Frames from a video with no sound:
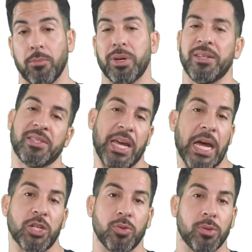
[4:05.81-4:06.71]
but it's
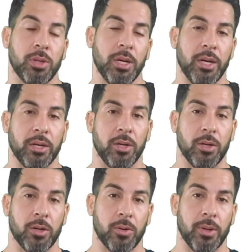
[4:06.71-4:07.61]
casual, you
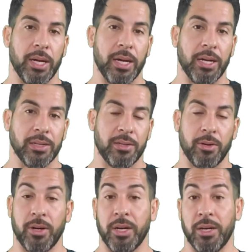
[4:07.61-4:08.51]
know, and
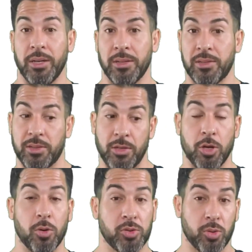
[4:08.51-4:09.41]
there is
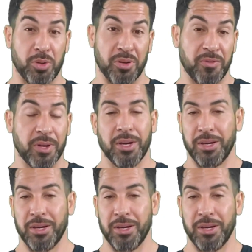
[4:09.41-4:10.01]
no sort of,